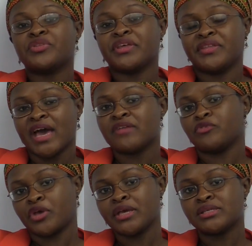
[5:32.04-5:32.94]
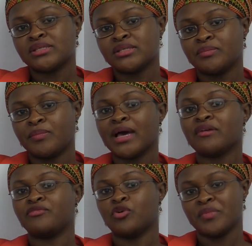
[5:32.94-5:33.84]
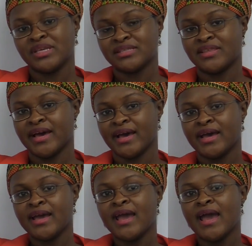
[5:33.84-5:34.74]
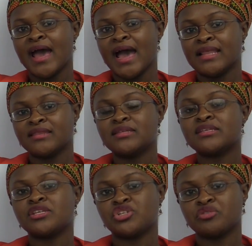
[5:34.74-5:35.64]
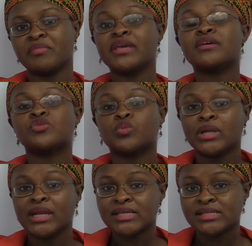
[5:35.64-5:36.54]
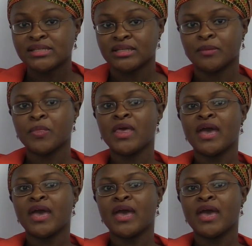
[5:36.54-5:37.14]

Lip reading: the advocacy platform is there and the decision makers will listen.